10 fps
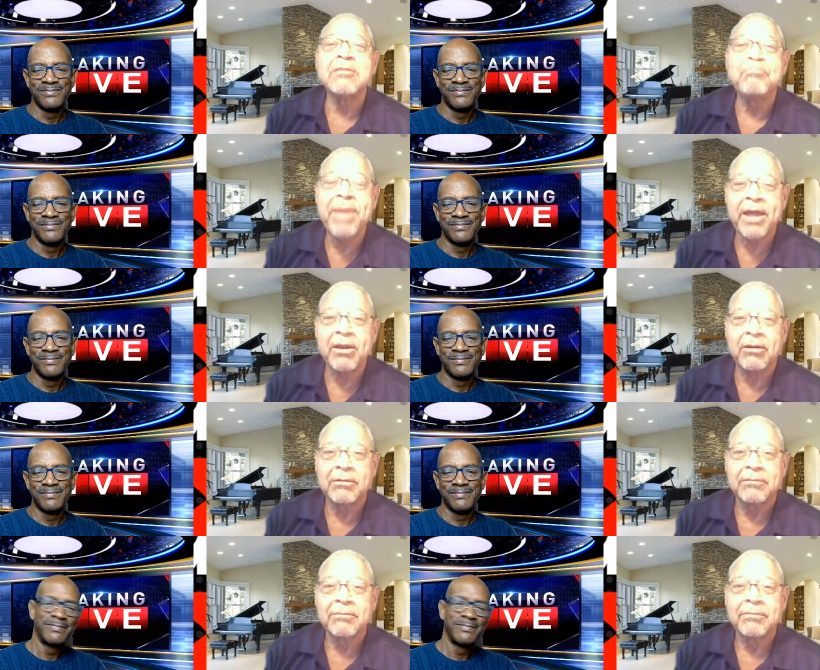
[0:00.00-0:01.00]
Speaker 1: better.
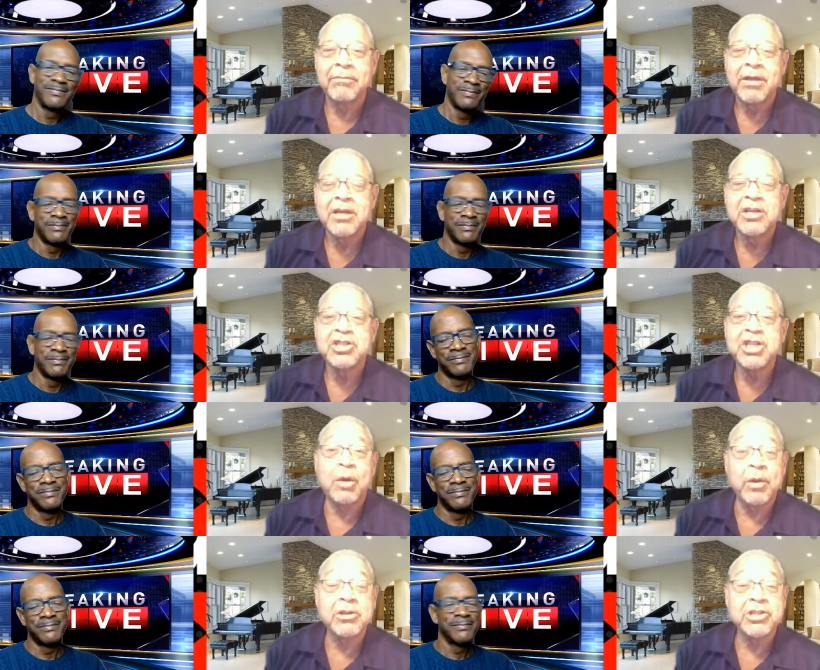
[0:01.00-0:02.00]
She
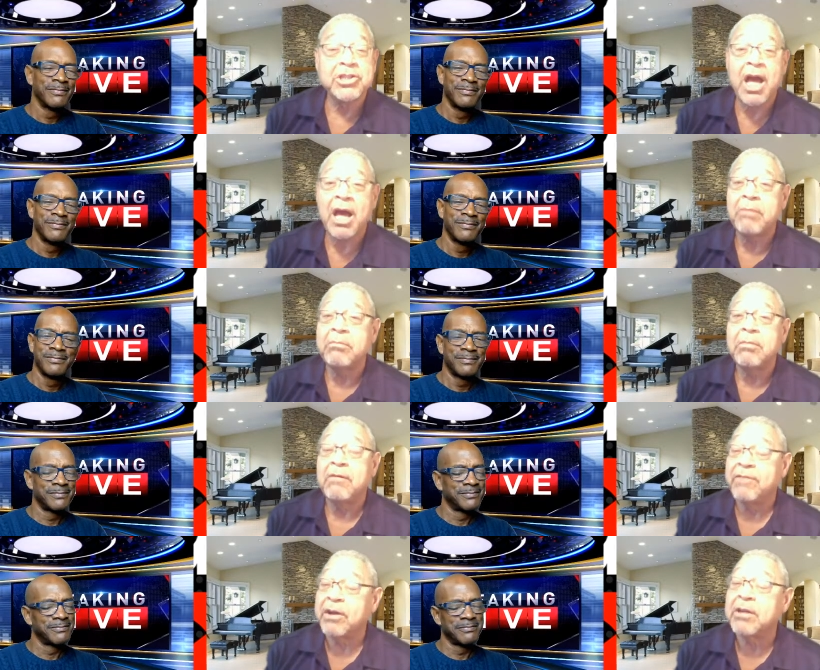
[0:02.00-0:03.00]
quit her job,
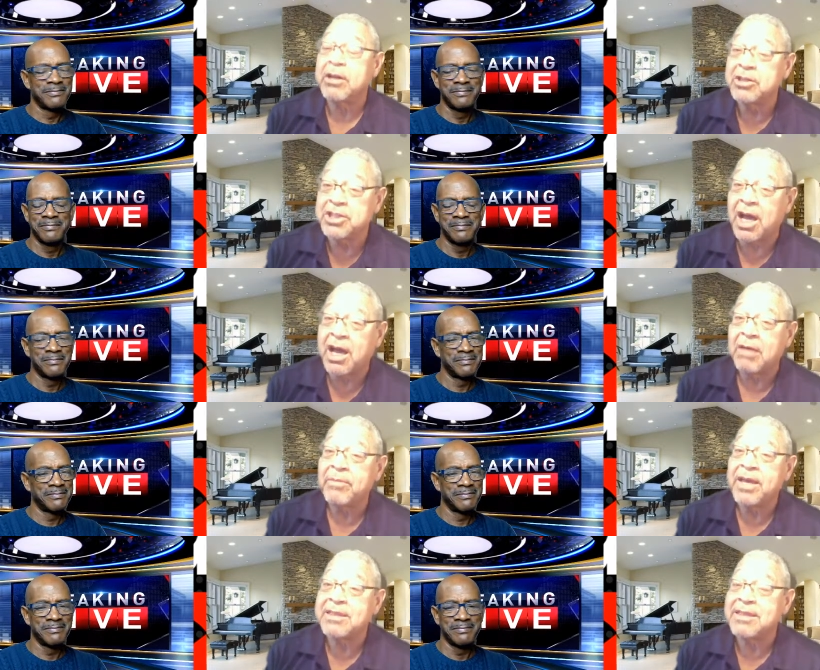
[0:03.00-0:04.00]
a very good job
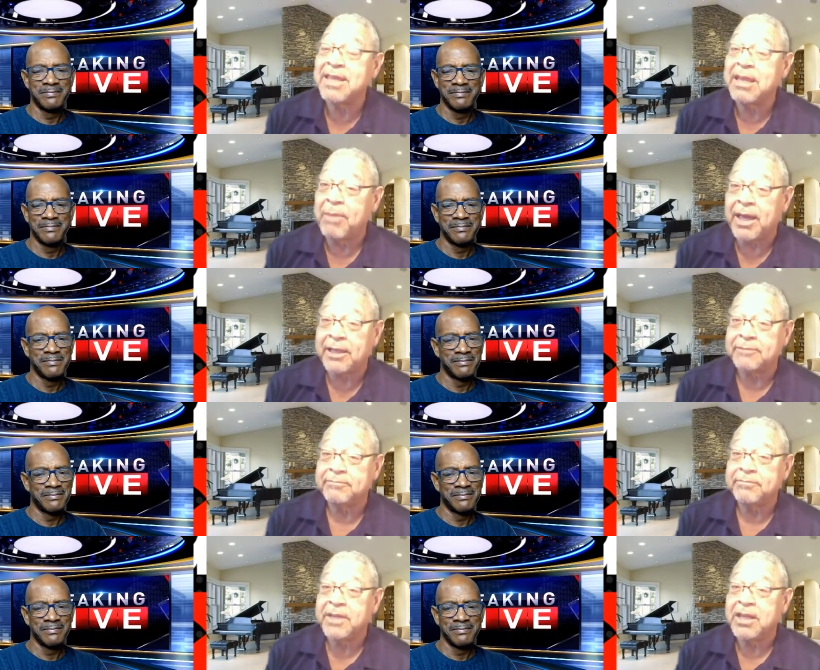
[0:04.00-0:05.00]
at Citibank
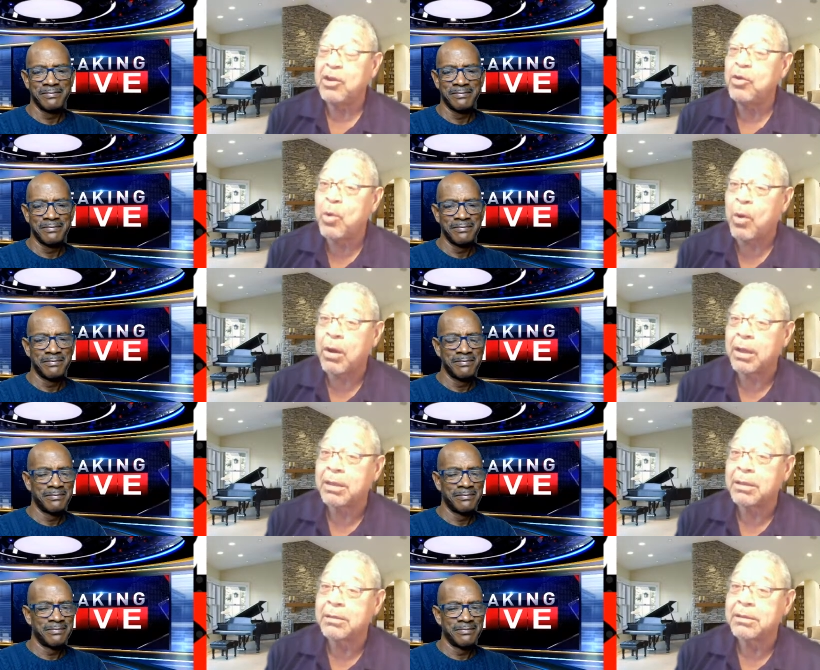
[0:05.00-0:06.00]
in New York.
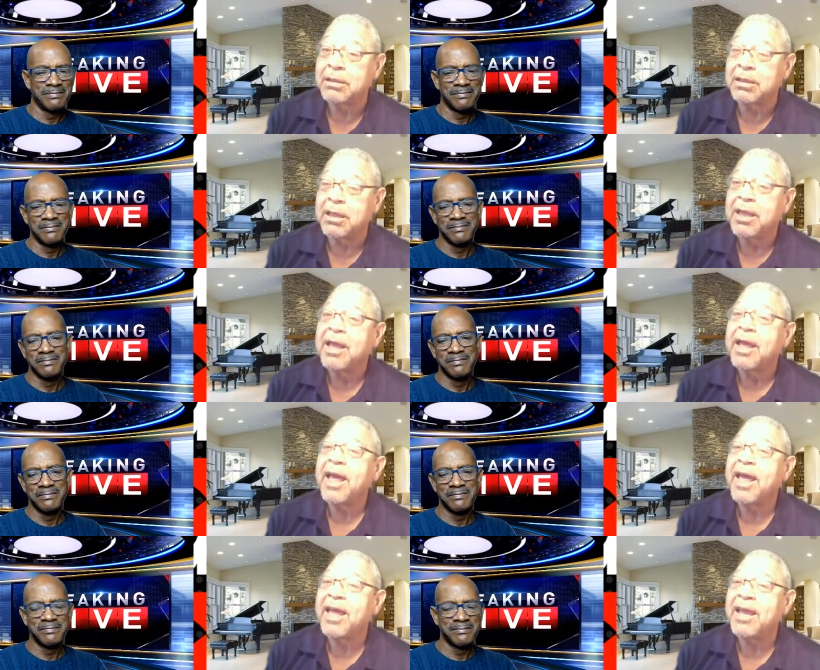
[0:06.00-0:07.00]

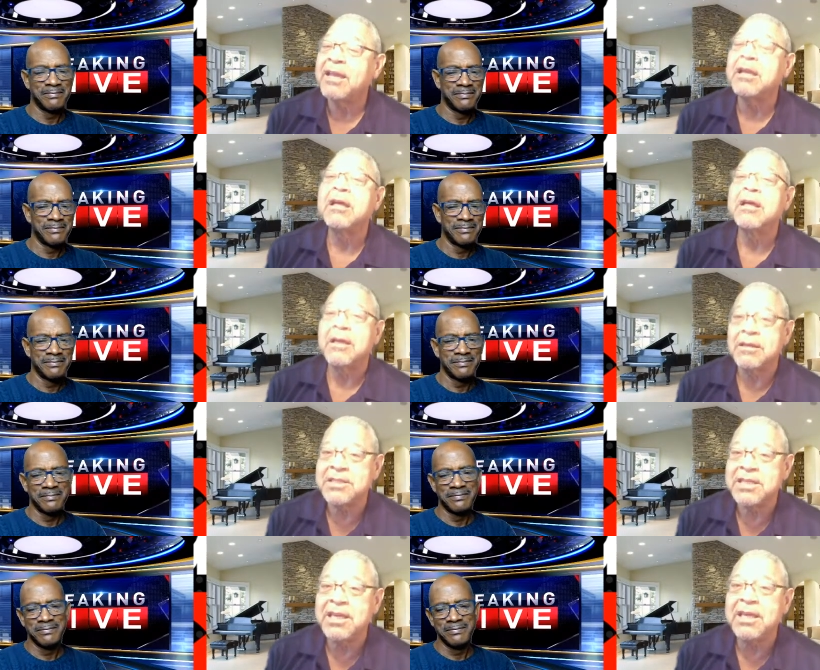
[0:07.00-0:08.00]
And
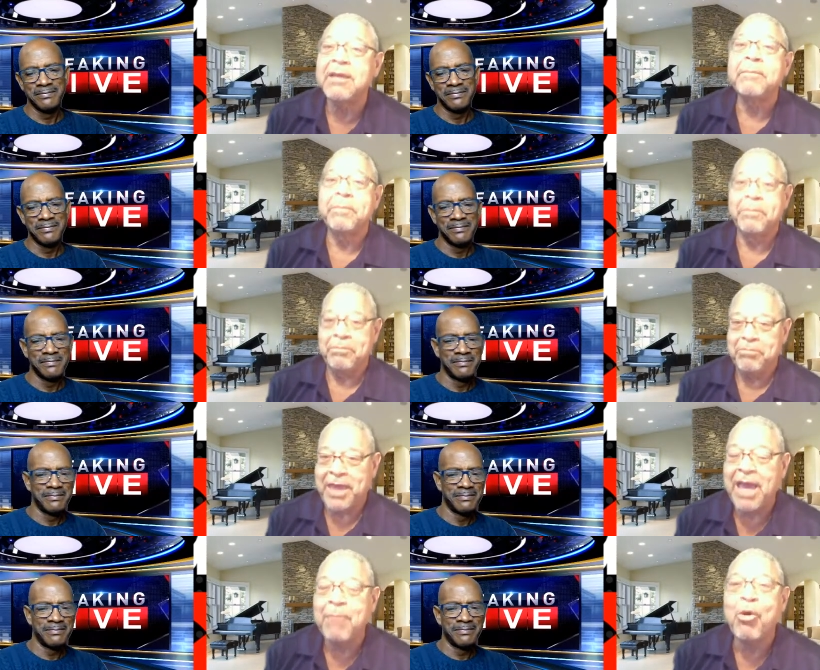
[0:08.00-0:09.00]
she
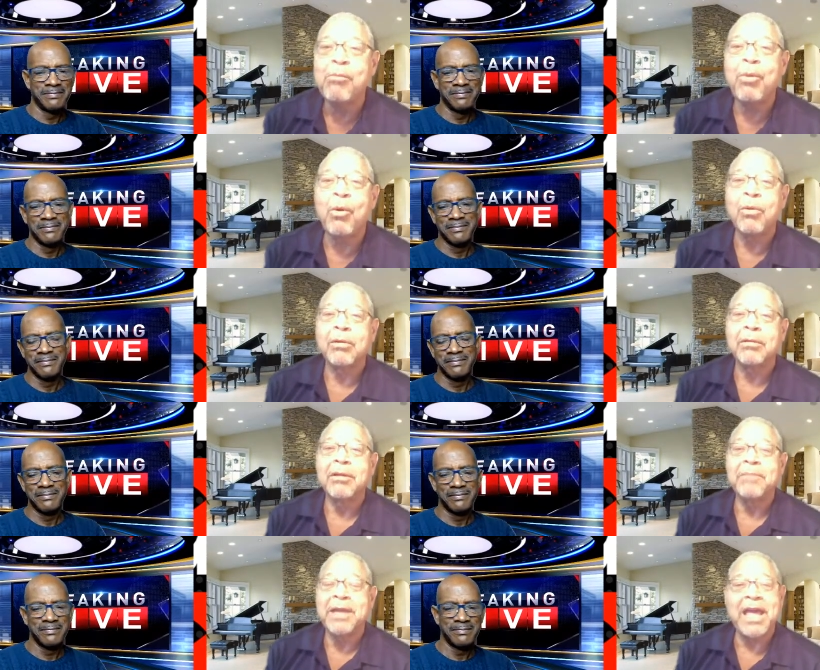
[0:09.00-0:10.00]
came on board,
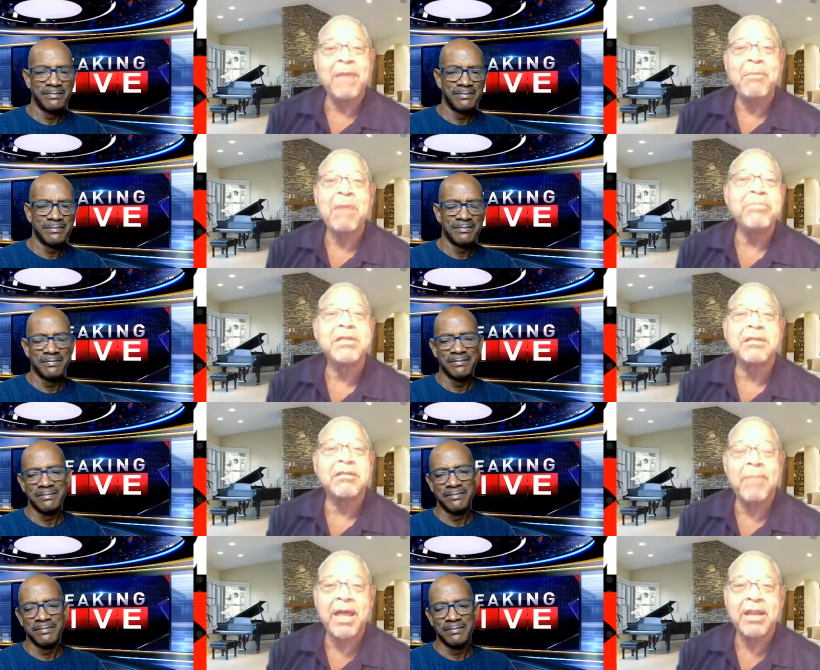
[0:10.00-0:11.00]
became our
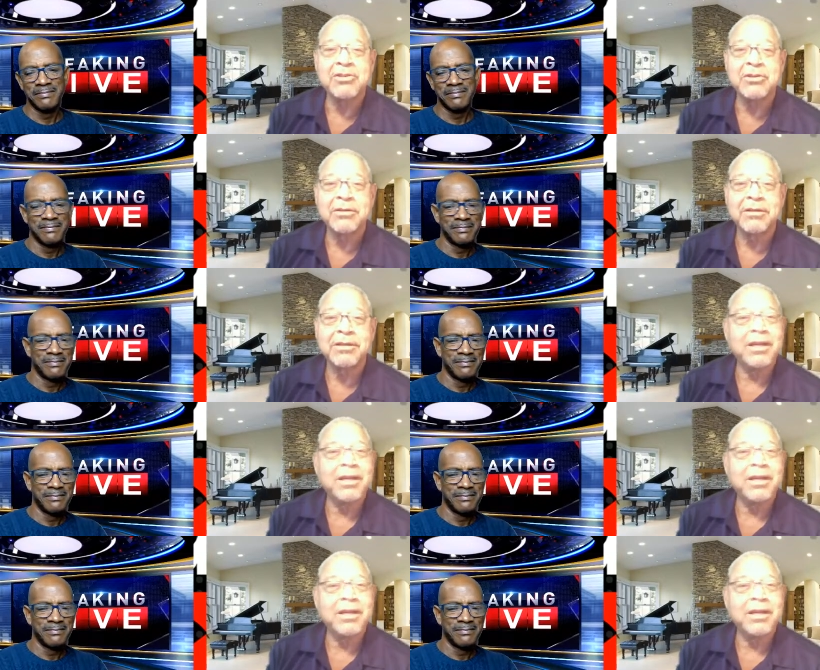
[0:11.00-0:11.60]
business manager,